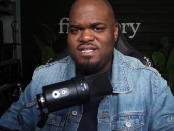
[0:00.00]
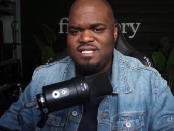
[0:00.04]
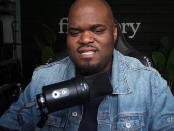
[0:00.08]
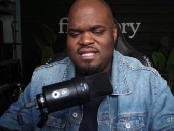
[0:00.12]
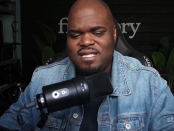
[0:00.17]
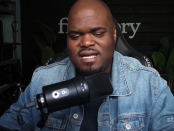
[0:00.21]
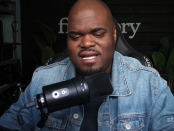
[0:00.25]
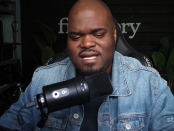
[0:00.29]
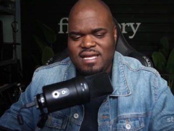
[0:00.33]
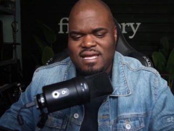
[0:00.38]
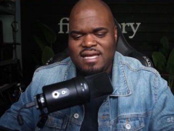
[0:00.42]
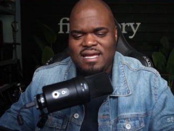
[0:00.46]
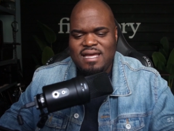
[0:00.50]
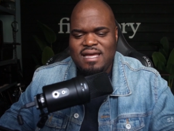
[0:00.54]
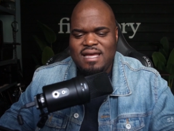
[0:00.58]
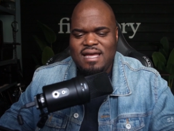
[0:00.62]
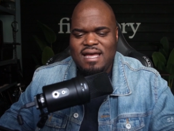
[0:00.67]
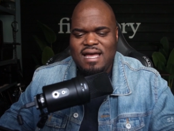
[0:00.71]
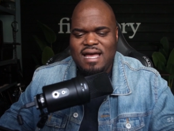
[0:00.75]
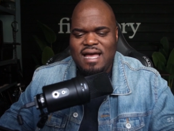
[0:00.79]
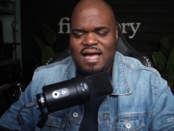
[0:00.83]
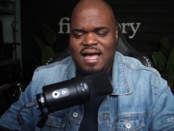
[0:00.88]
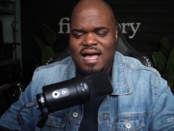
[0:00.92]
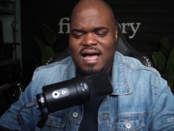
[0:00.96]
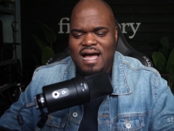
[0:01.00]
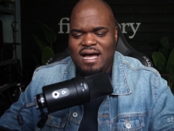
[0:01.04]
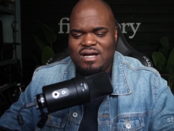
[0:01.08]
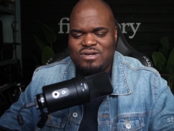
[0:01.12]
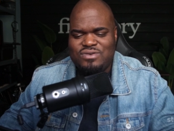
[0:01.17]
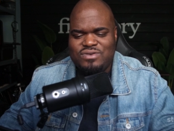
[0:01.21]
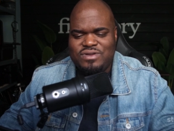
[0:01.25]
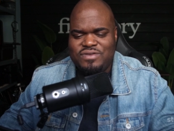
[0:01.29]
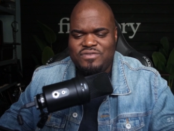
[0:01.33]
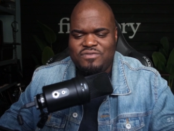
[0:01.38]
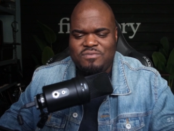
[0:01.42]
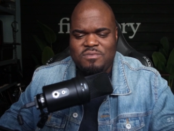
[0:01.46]
Like, I
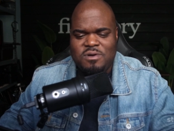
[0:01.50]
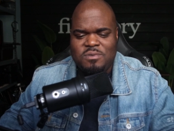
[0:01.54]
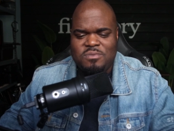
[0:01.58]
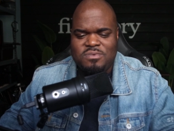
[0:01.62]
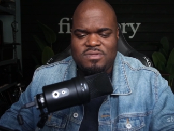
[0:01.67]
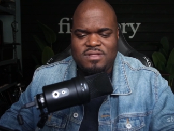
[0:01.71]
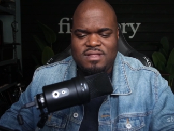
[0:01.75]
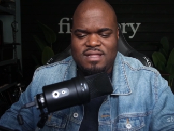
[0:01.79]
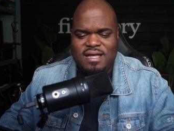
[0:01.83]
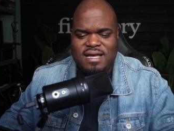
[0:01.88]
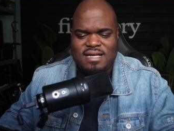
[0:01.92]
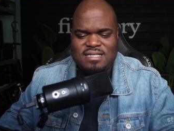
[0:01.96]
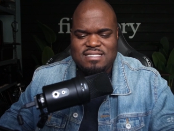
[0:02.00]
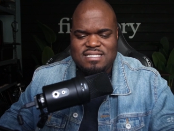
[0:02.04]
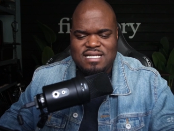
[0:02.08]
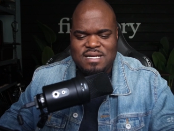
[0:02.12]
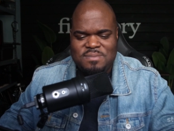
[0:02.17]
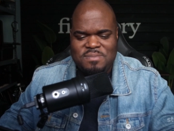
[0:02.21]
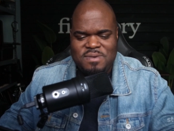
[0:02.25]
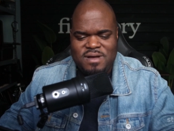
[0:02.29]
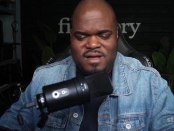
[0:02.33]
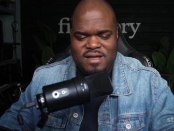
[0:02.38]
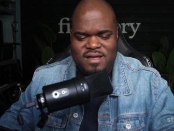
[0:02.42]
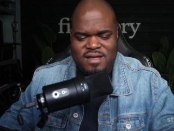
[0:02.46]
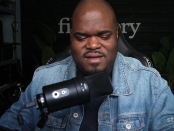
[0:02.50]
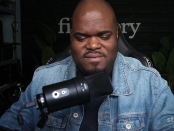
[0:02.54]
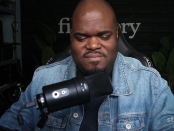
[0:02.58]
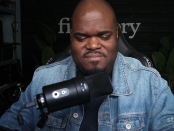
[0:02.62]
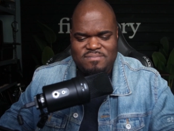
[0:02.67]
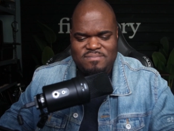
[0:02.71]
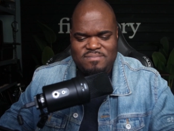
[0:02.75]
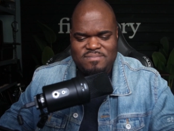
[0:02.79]
don't even remember the last time I